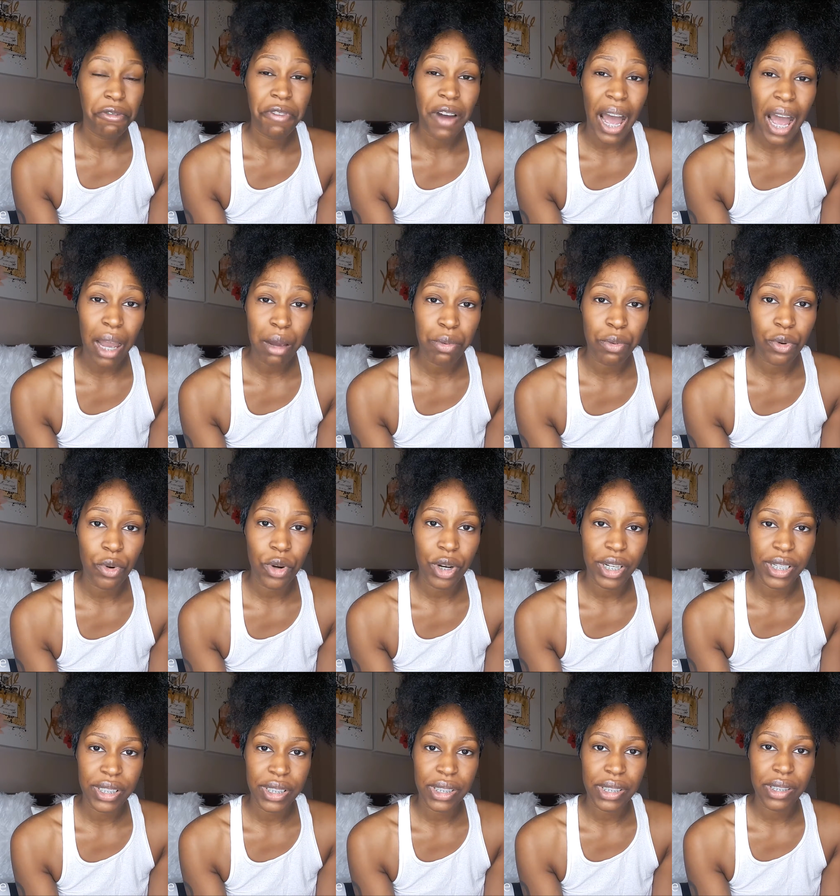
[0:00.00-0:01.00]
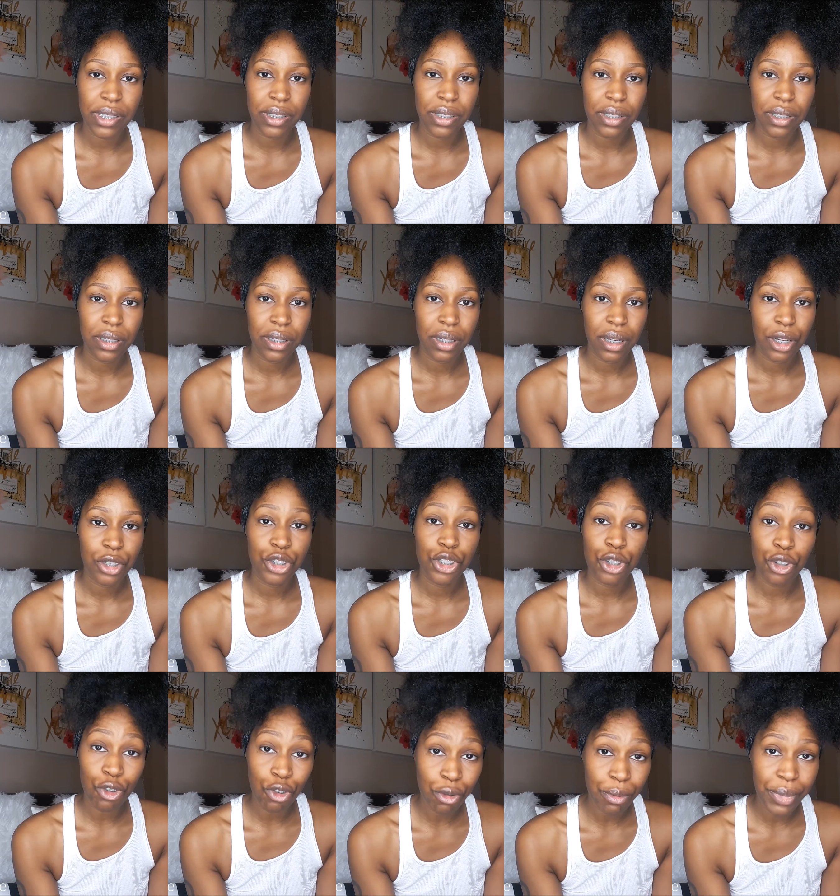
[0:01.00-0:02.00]
fibroids,
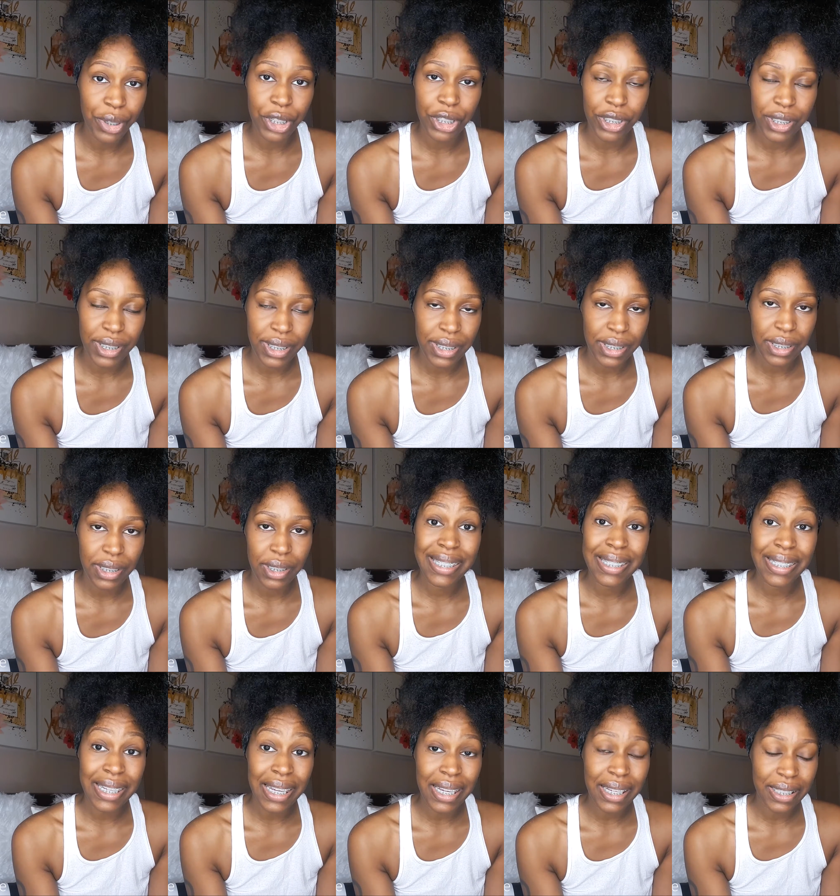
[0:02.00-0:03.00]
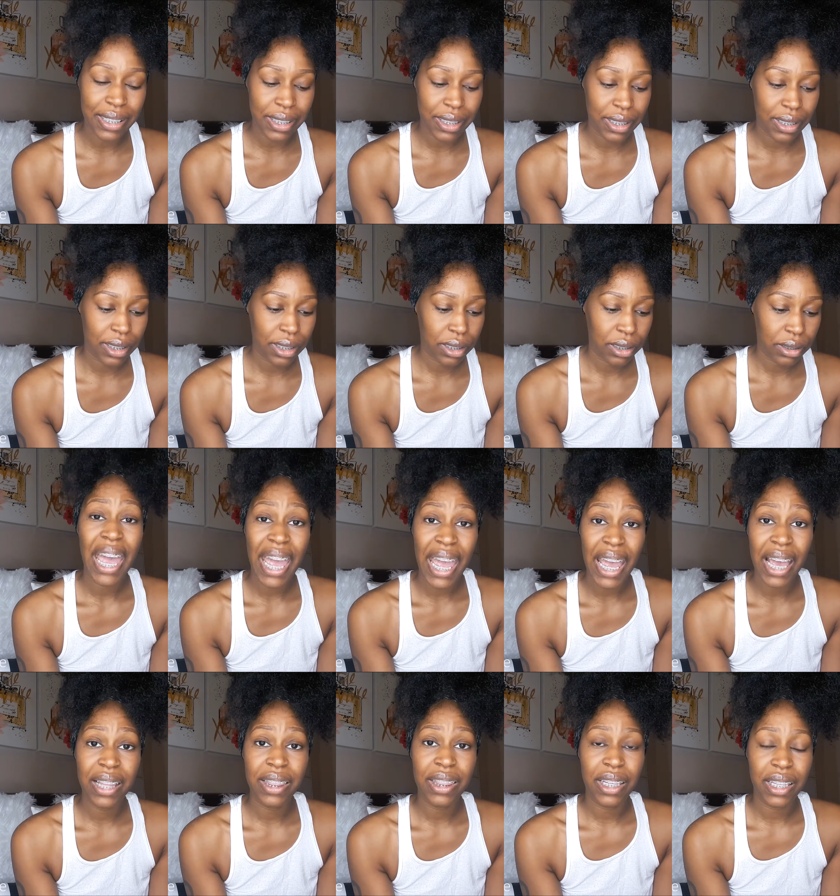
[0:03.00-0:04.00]
tumors, cysts,
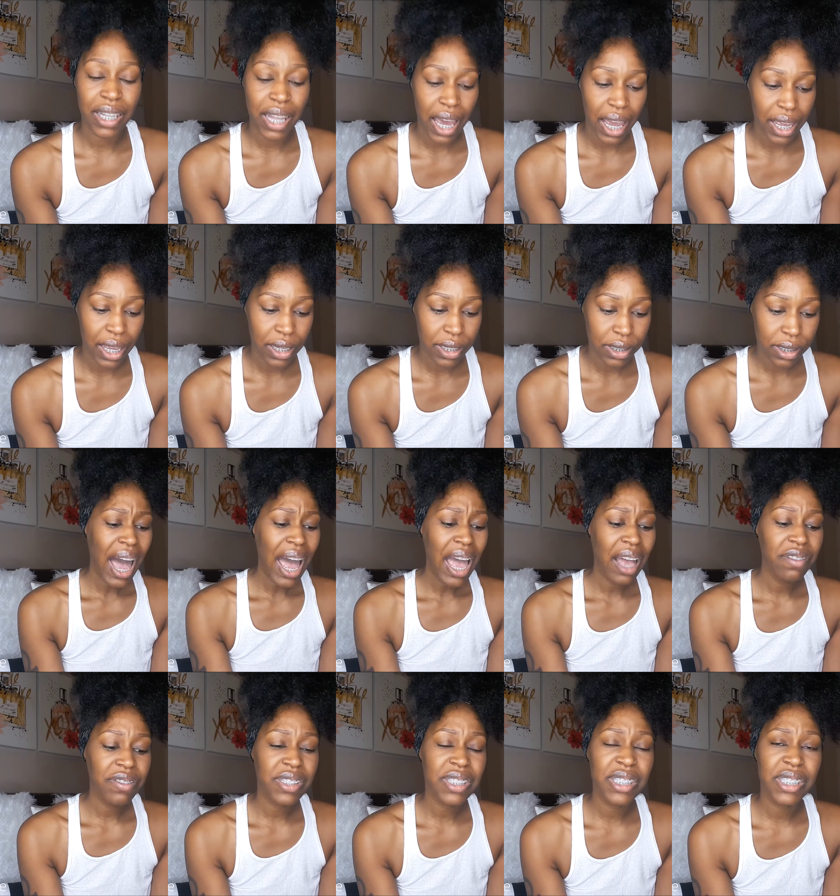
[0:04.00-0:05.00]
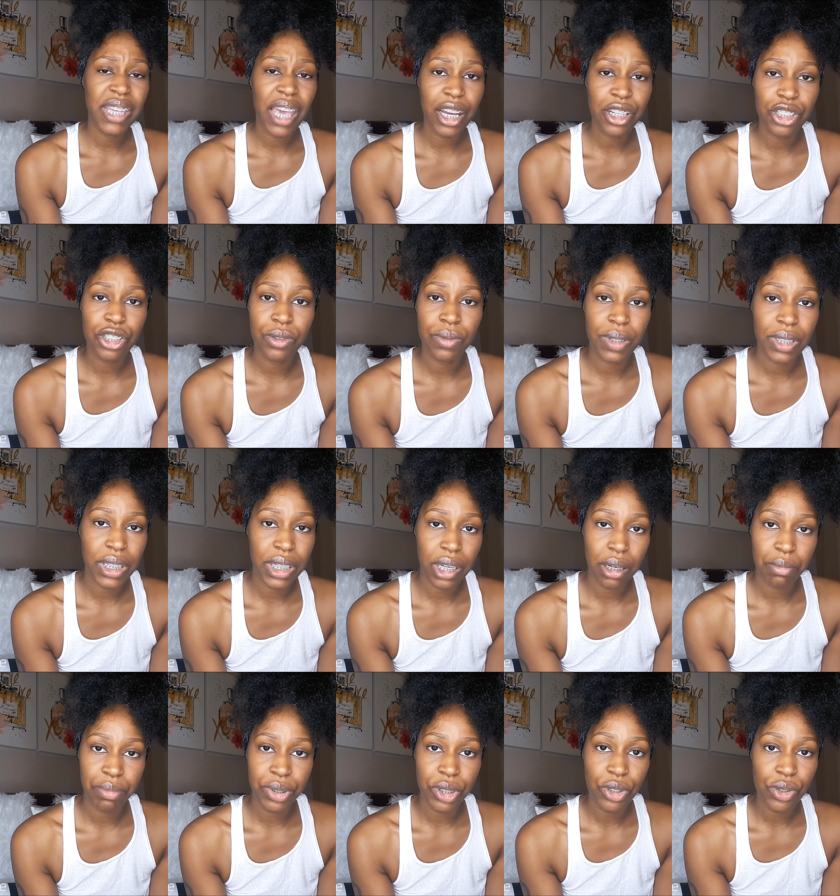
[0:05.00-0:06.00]
and the like. I have
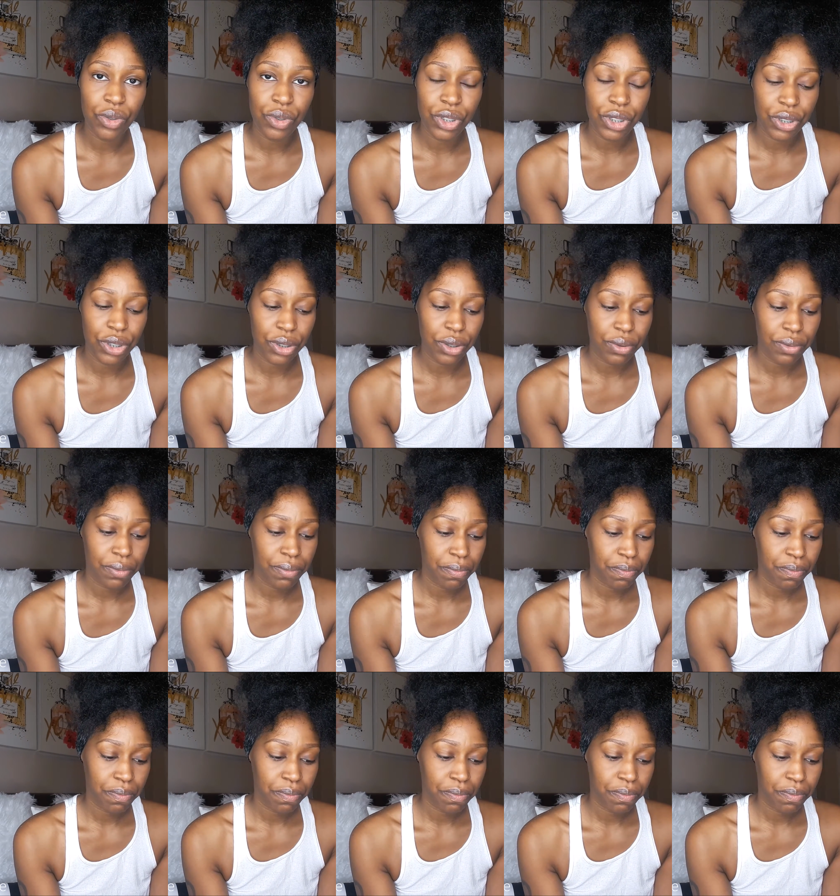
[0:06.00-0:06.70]
sexually abused you,